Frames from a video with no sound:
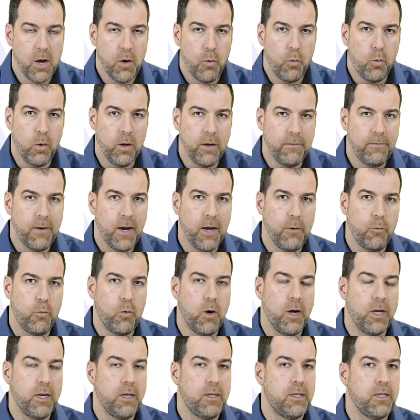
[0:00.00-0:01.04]
What if I
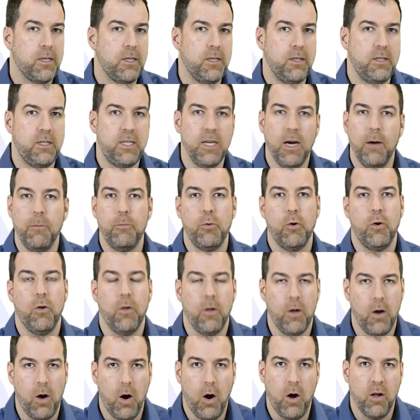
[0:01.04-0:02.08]
wanted to
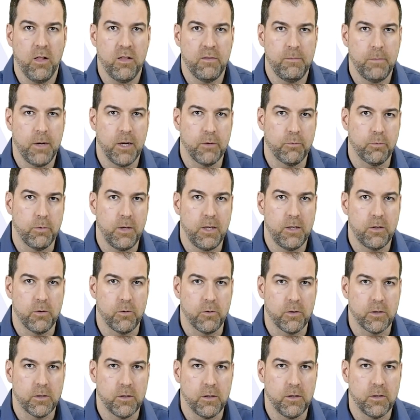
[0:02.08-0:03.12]
double all of my
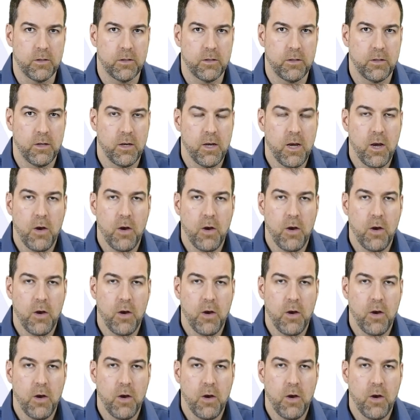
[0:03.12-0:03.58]
resources?